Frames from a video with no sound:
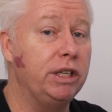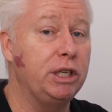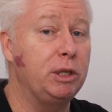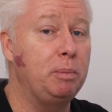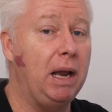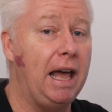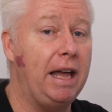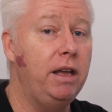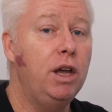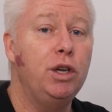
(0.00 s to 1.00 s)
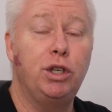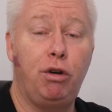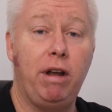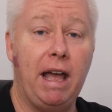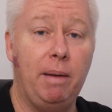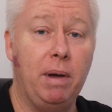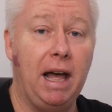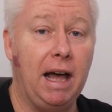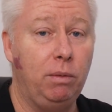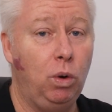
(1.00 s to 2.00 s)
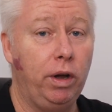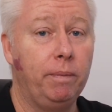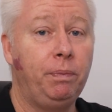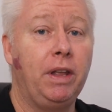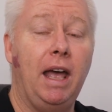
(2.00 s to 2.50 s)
the display to create my artwork.